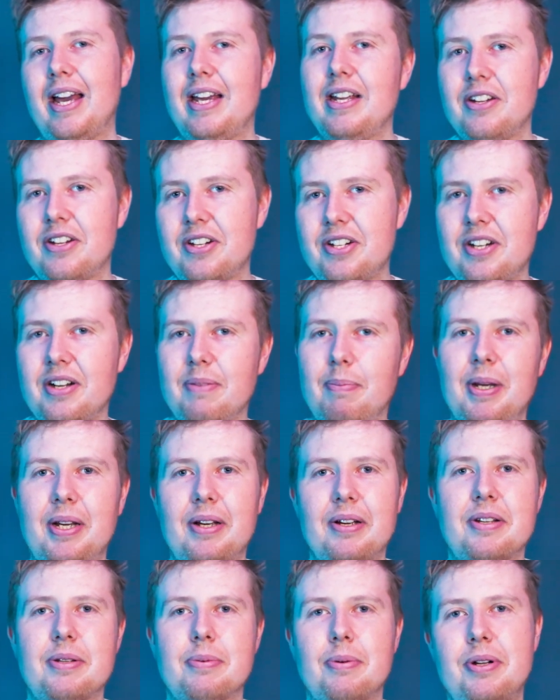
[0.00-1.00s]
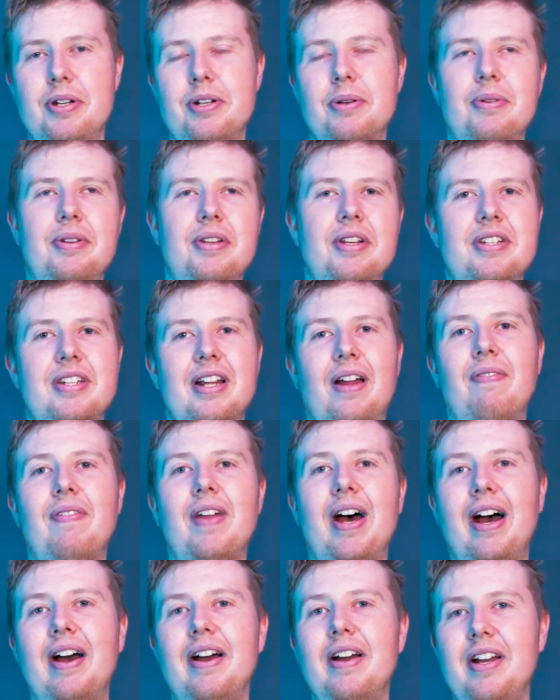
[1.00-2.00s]
H, because once you
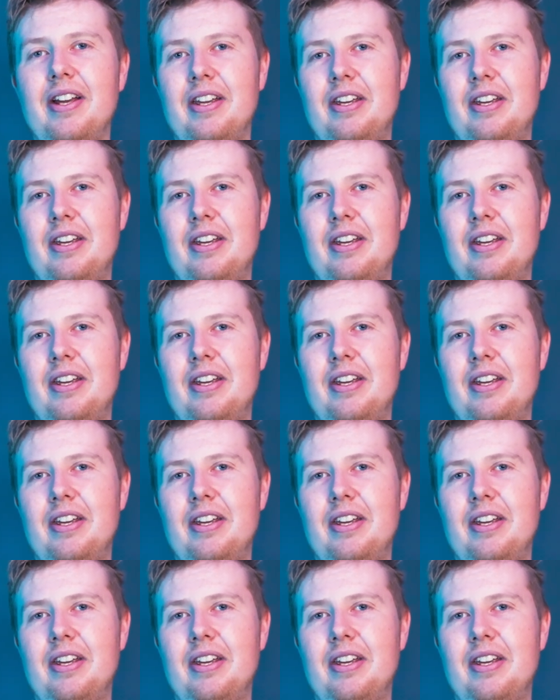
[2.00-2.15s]
understand that,